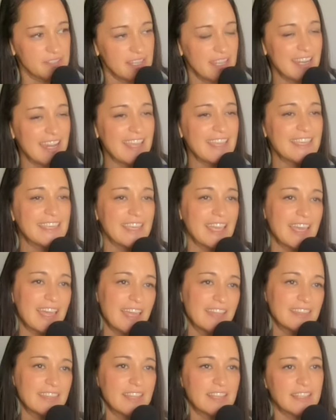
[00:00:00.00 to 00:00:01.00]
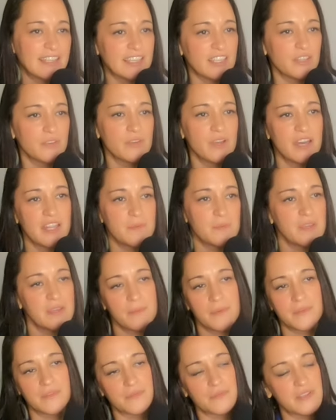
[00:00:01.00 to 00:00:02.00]
And yeah. I get that like you got to be
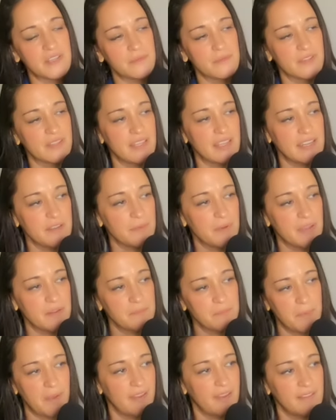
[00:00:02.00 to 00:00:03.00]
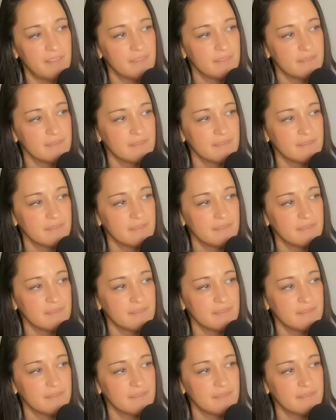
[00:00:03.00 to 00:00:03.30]
able to read with anyone, but